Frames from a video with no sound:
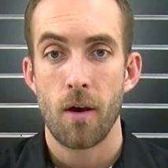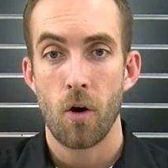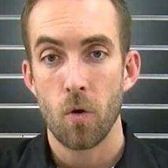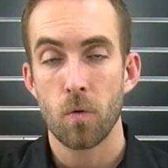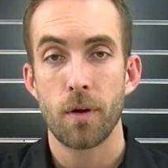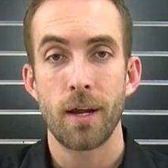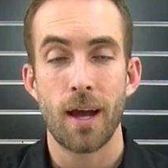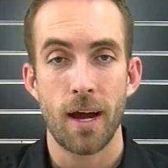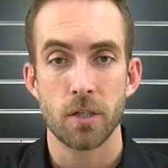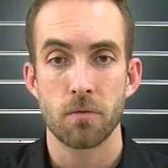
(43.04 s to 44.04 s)
O-ring,
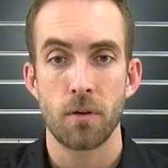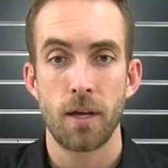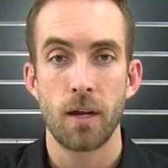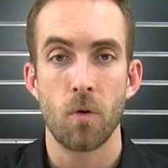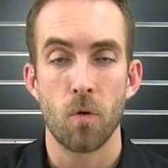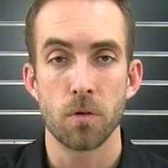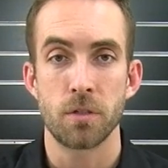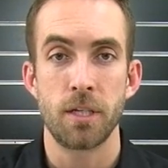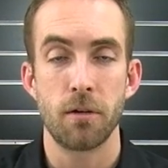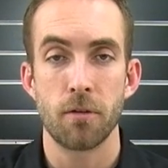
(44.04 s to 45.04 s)
X-ring, or
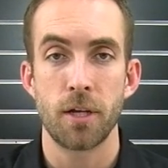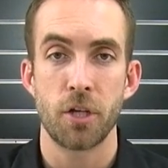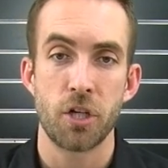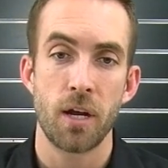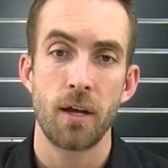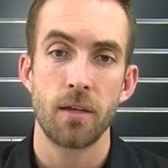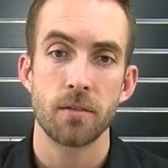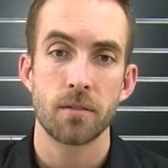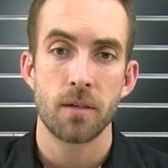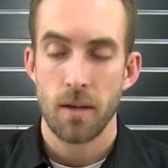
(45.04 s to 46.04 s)
Z-ring
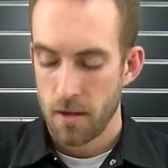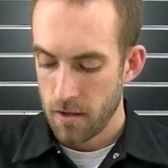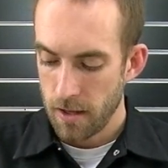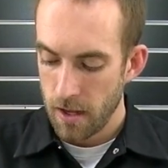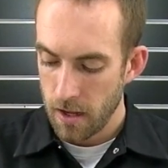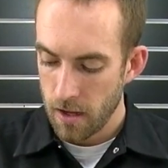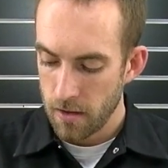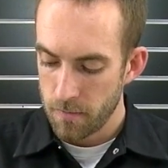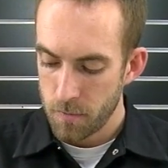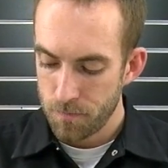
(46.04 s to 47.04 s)
chains,
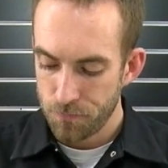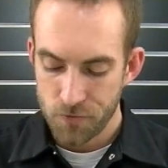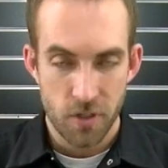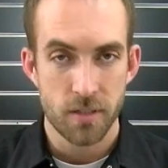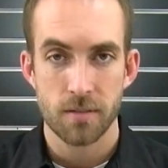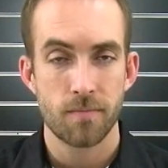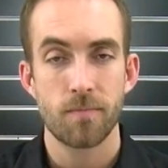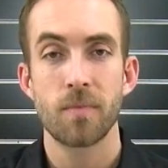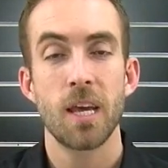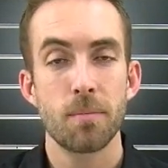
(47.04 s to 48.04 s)
and just
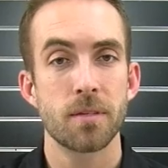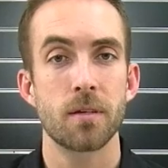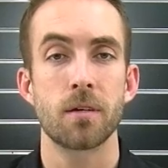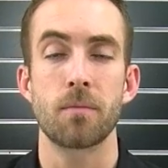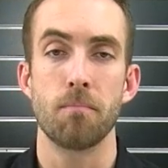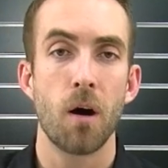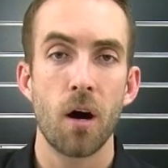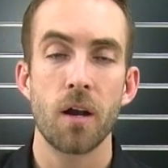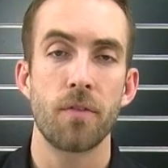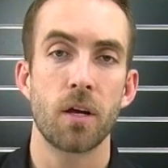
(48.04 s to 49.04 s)
keeps the
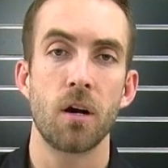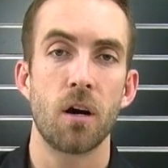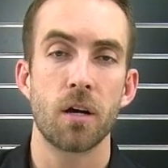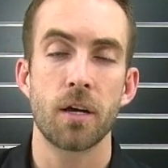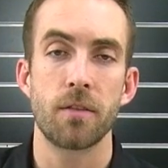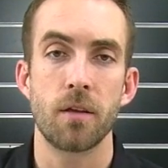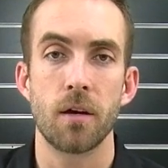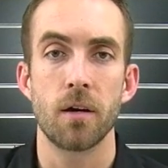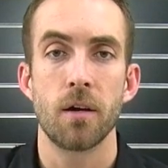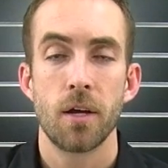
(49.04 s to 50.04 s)
mud and the gunk and
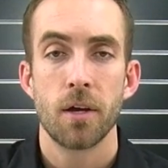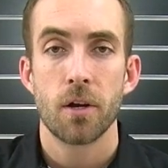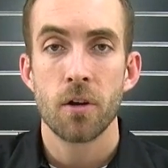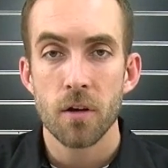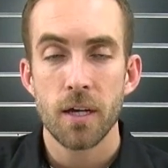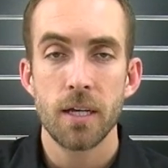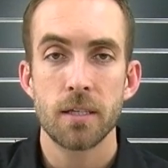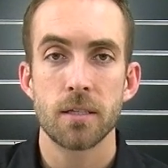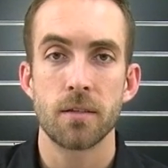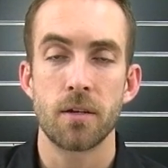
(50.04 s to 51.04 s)
the
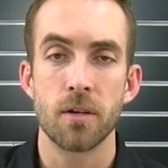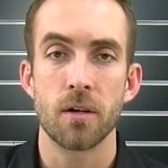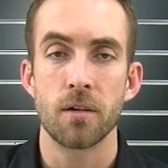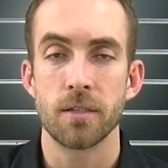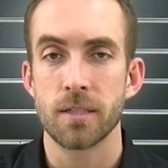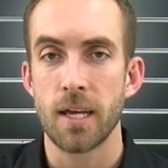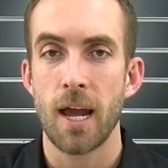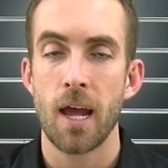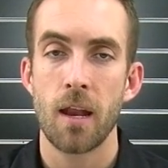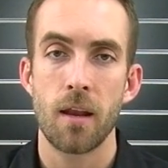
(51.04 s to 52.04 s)
grease and the dirt and
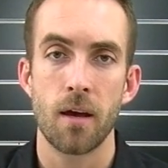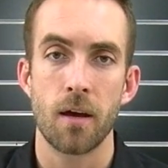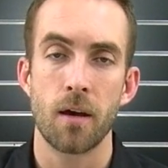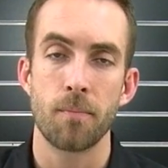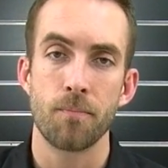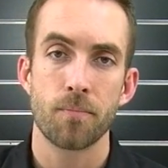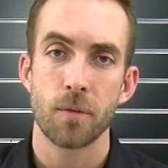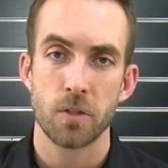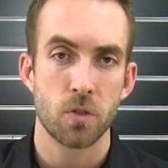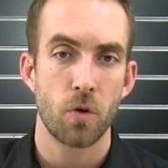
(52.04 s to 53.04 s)
sand,
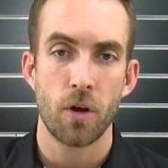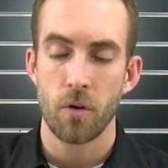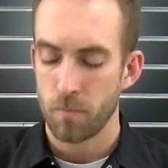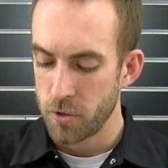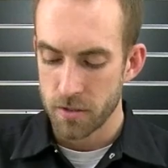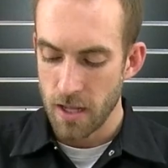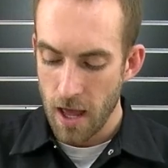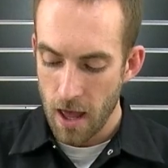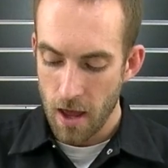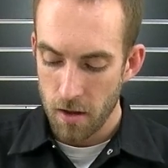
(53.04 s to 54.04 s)
soil, just
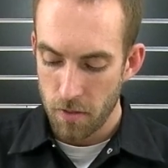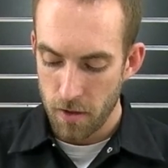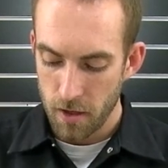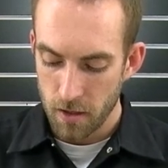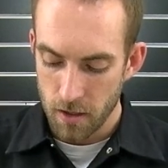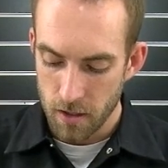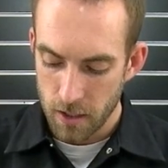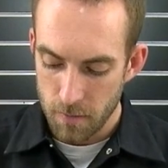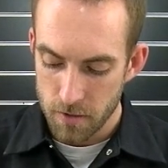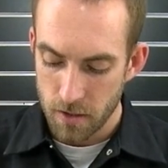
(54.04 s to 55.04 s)
anything,
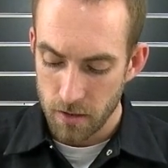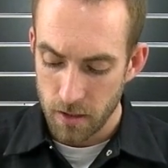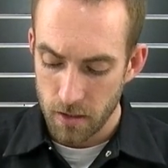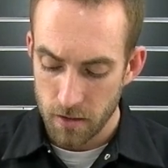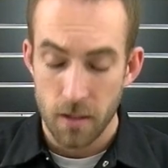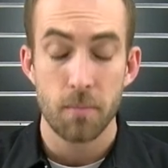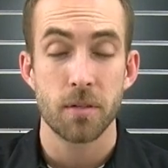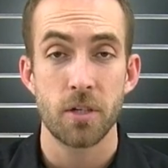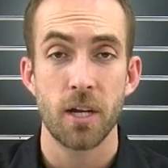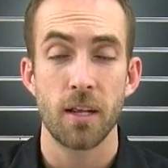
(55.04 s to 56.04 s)
keeps it clean, keeps
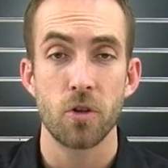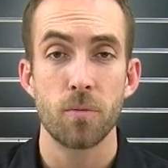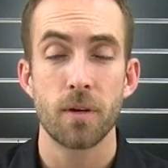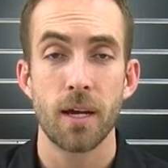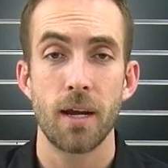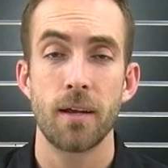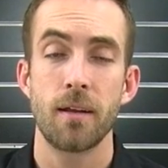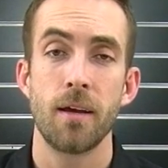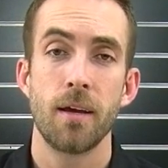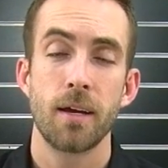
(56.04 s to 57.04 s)
the chain
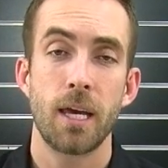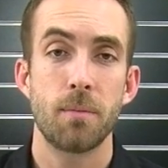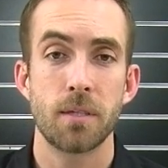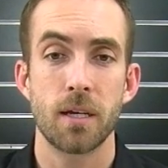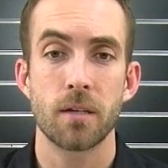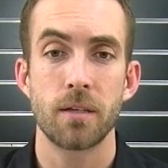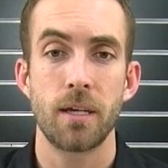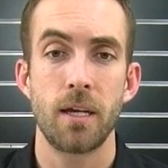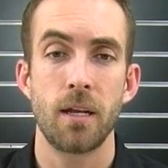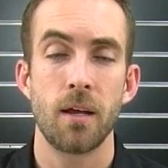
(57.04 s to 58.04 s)
lubricated, keeps it
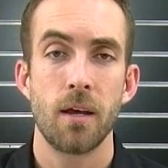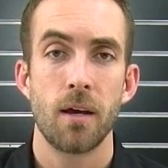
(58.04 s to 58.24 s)
clean,